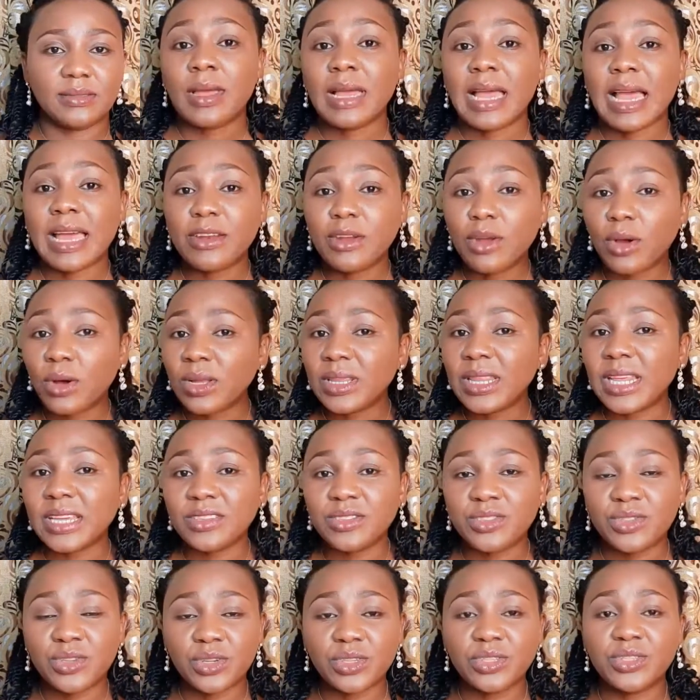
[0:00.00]
and other
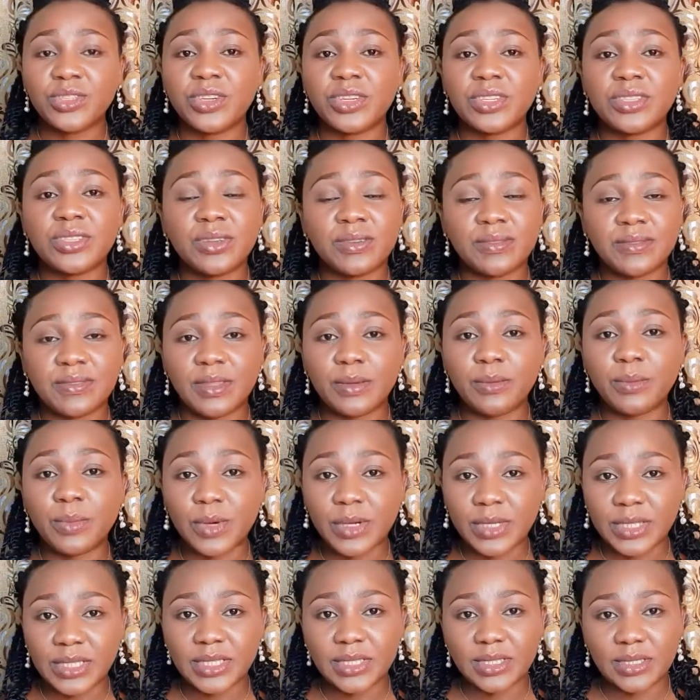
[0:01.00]
structures of the
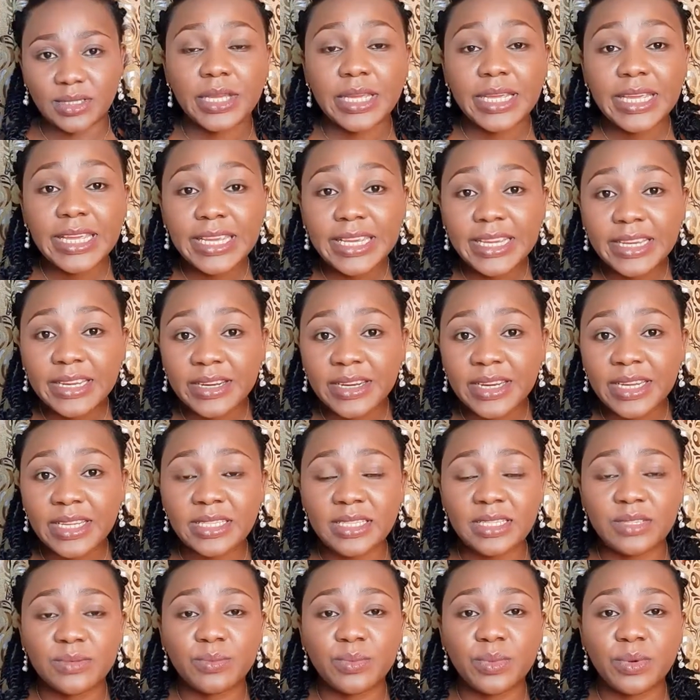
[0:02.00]
body,
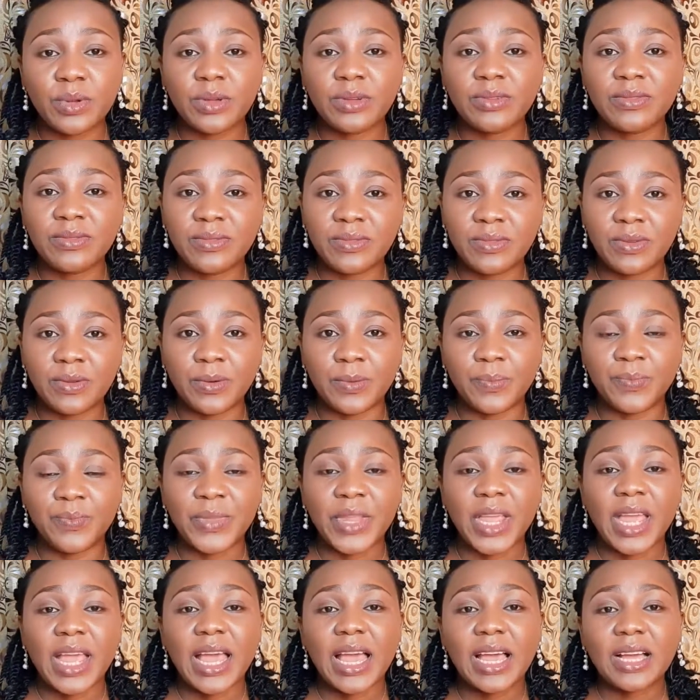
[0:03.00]
increased blood flow,
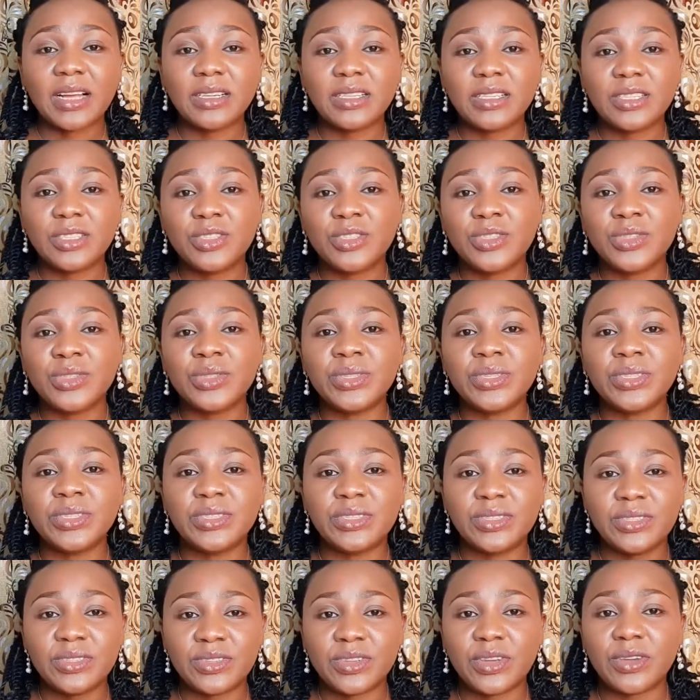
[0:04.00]
and reduced
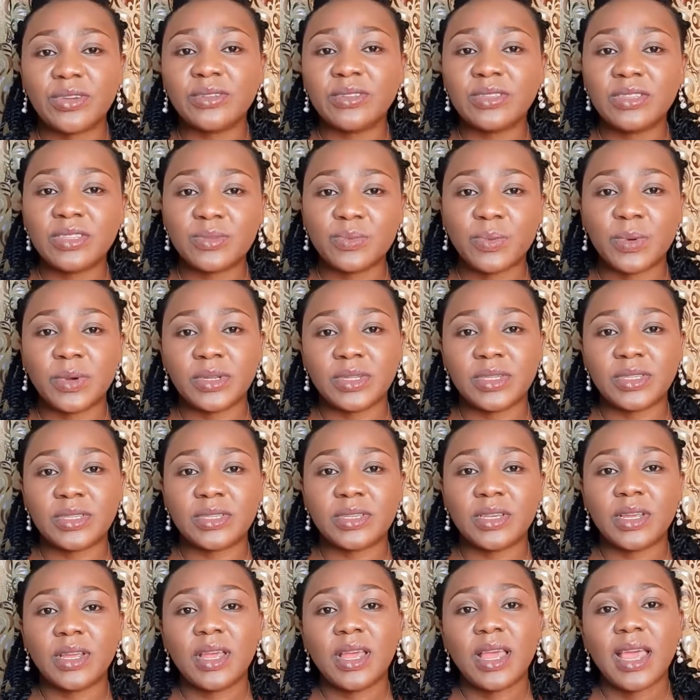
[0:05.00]
sunspots
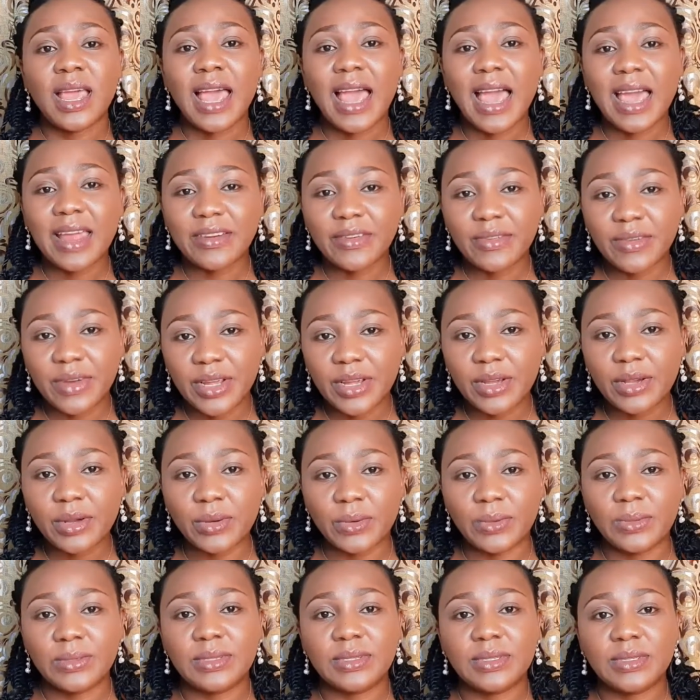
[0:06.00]
and
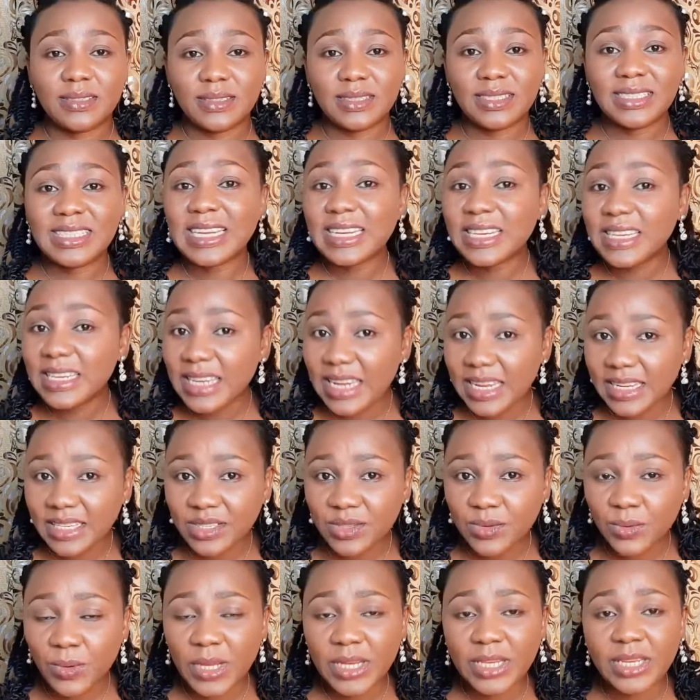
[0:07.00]
wrinkles. The
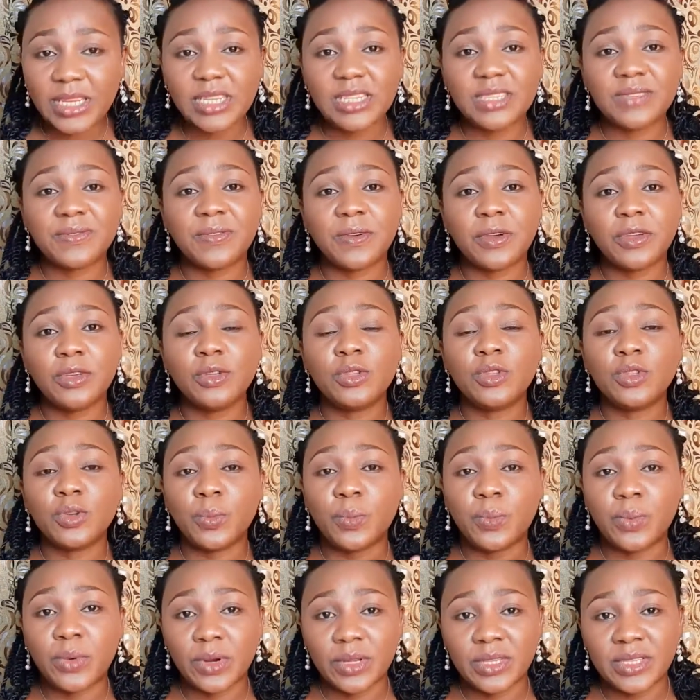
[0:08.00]
next one is for you to
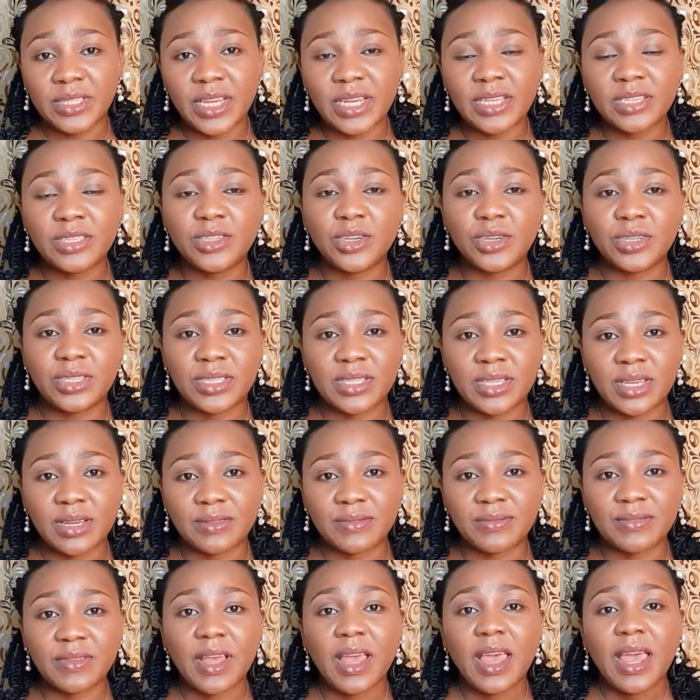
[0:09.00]
protect yourself
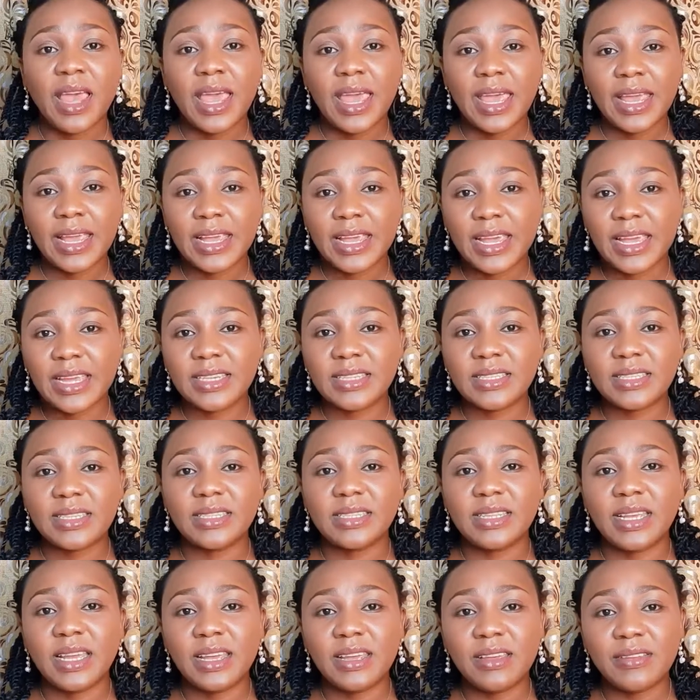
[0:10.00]
against
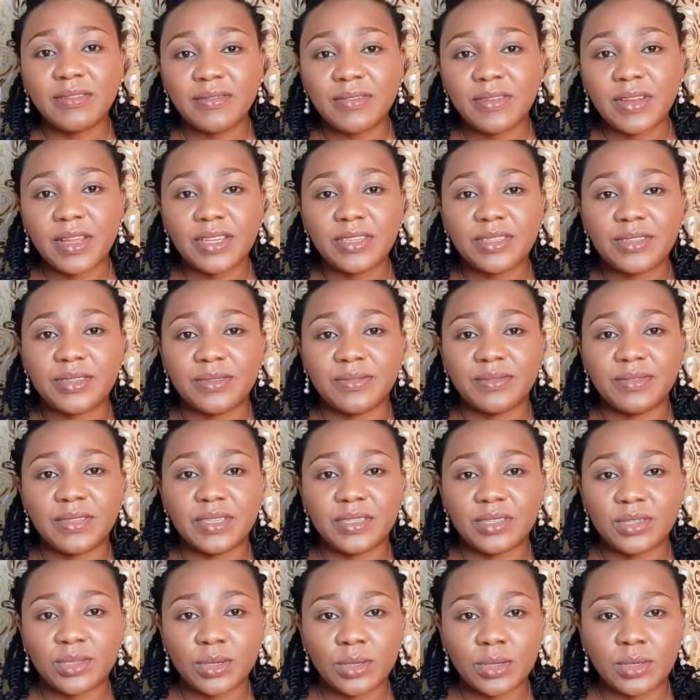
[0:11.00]
the influence of the
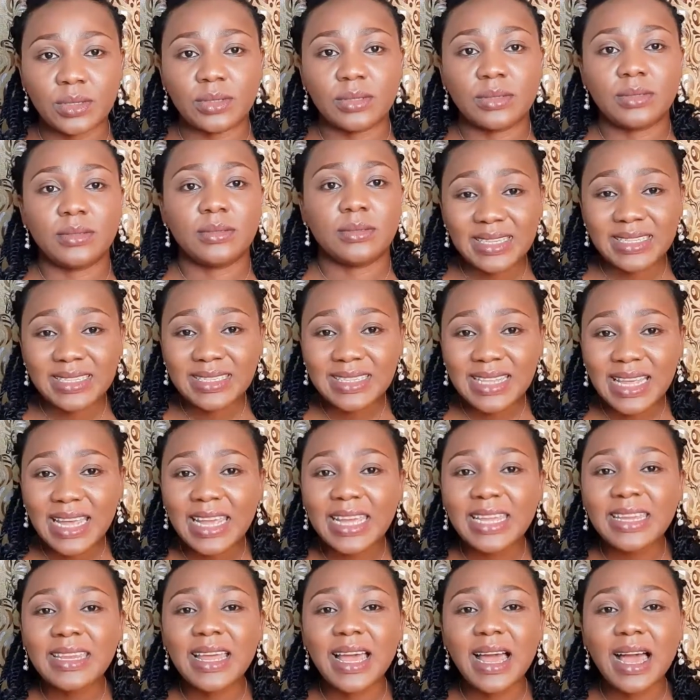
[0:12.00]
sun.
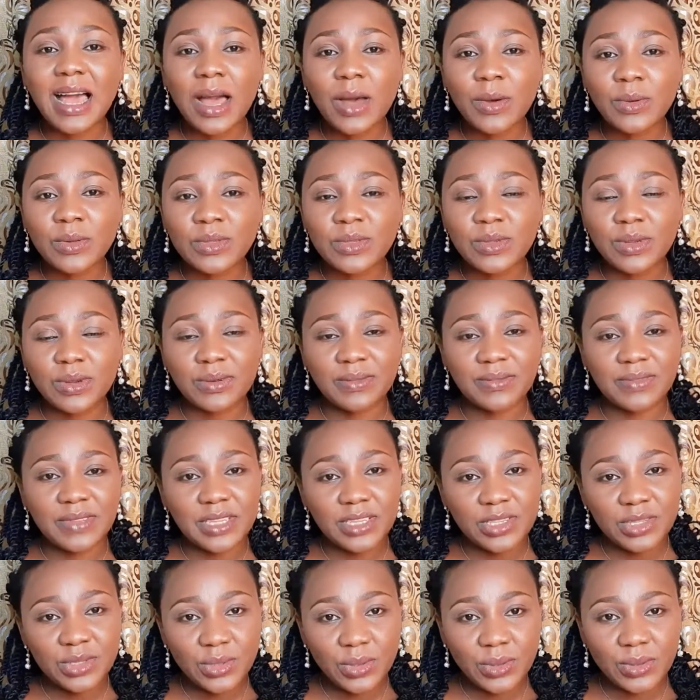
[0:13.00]
Staying out of the
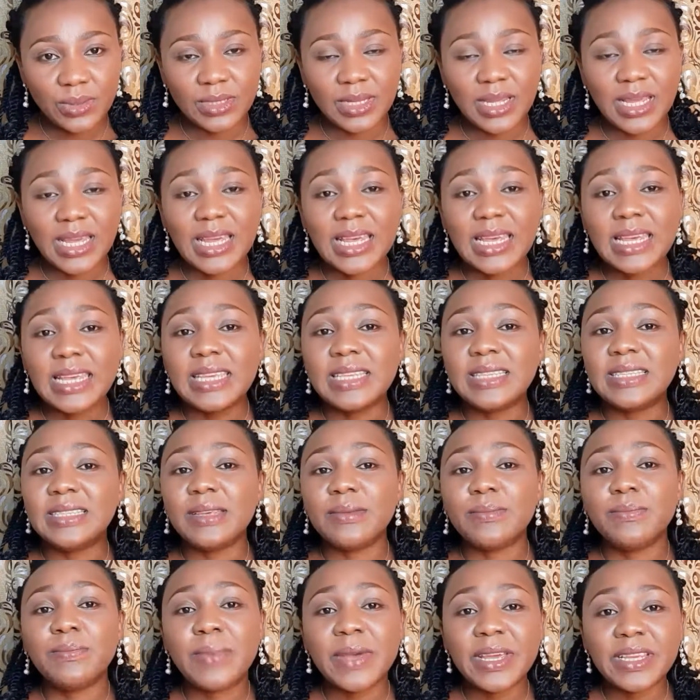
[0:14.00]
sun is the
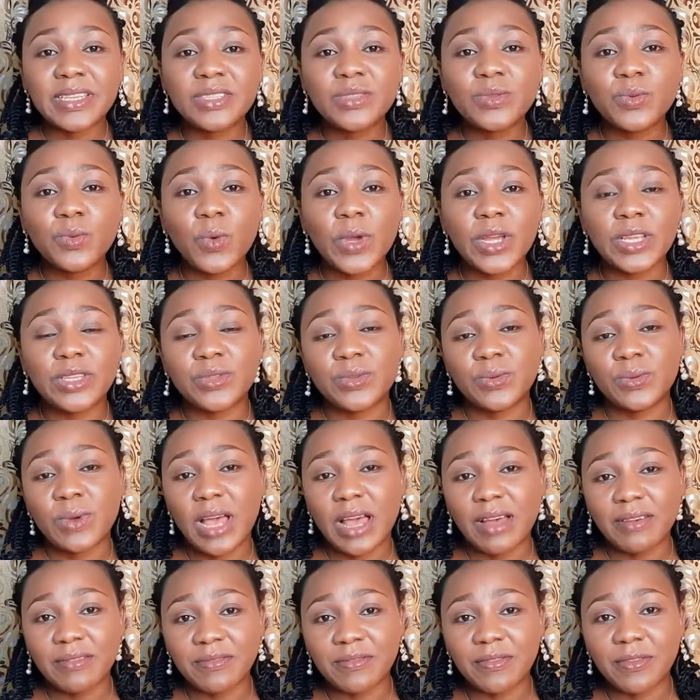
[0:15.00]
best way to
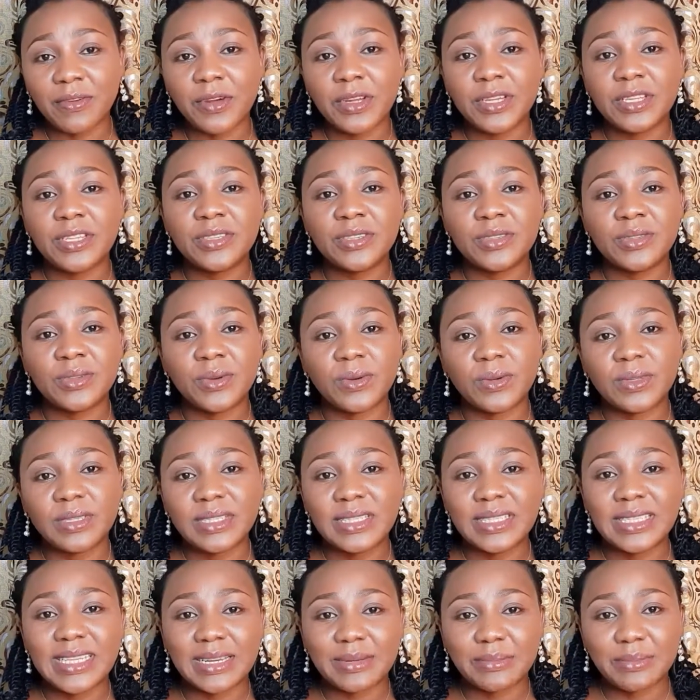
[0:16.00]
avoid sun
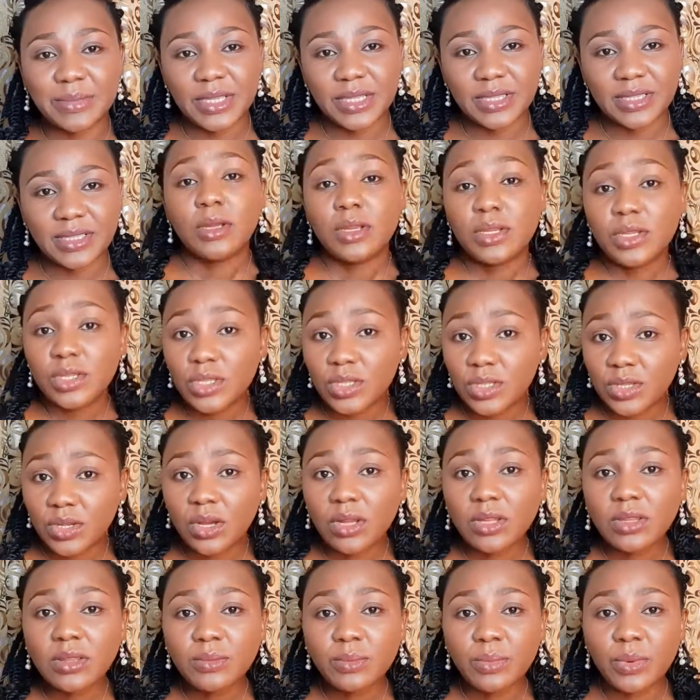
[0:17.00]
damage.
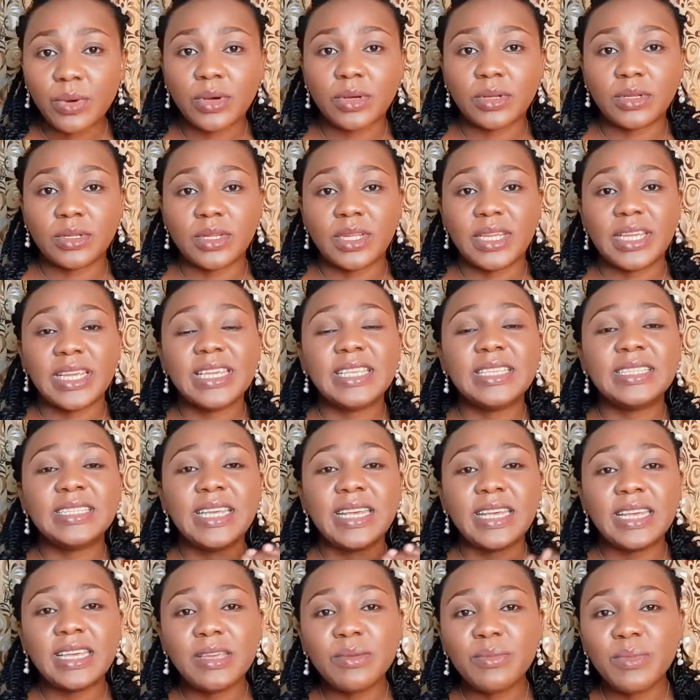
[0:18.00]
Sunburn is
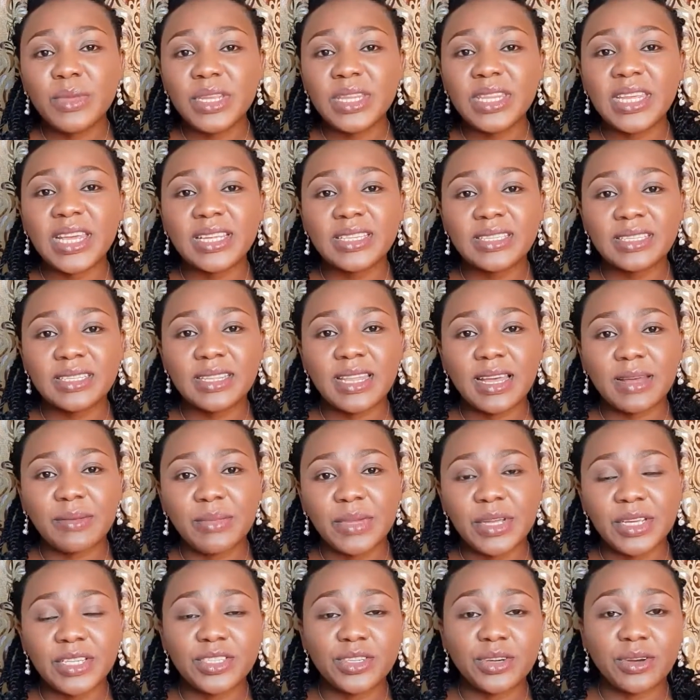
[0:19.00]
the immediate
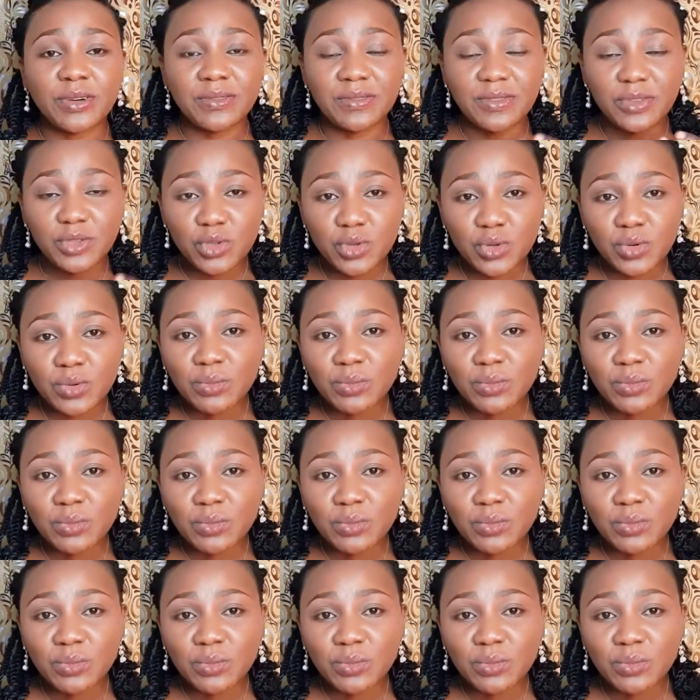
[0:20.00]
damage of too